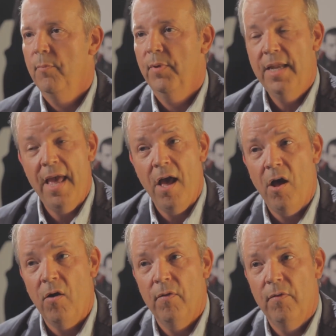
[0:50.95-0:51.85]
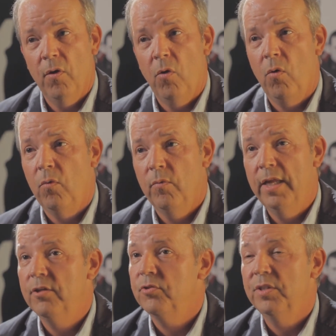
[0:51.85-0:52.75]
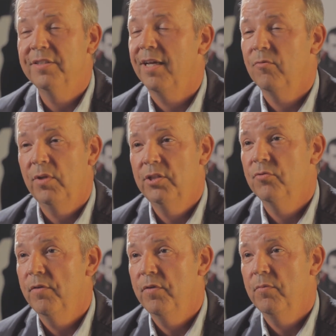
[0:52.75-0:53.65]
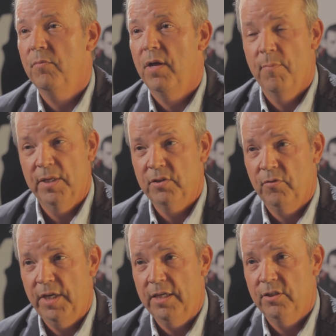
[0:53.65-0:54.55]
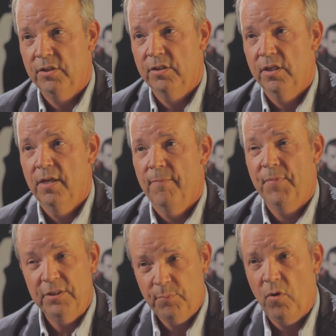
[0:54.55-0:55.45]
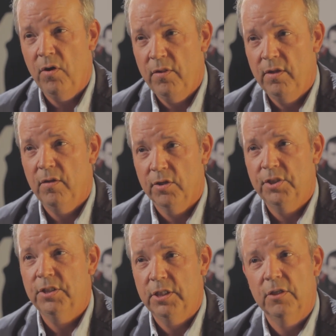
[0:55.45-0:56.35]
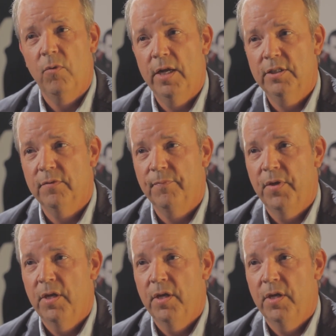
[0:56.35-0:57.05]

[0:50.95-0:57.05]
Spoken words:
But now, the whole industry is not really driven by the best locations. That's part of the artistic equation.